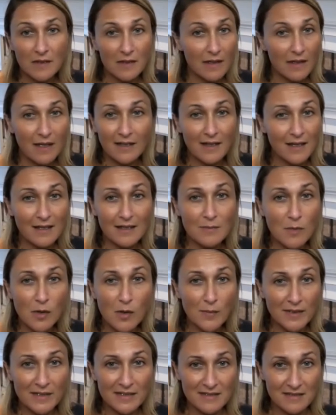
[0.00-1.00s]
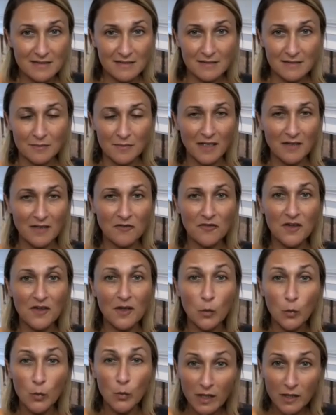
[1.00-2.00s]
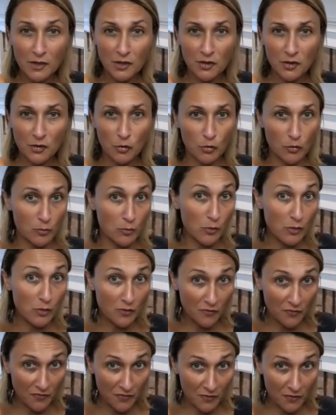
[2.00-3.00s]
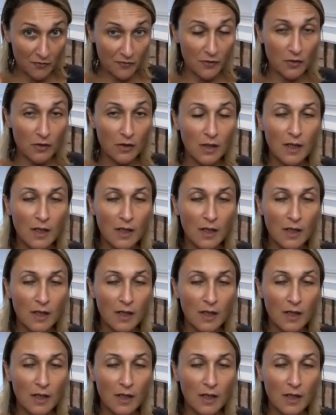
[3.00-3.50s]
at any moment might feel weaker or more fearful,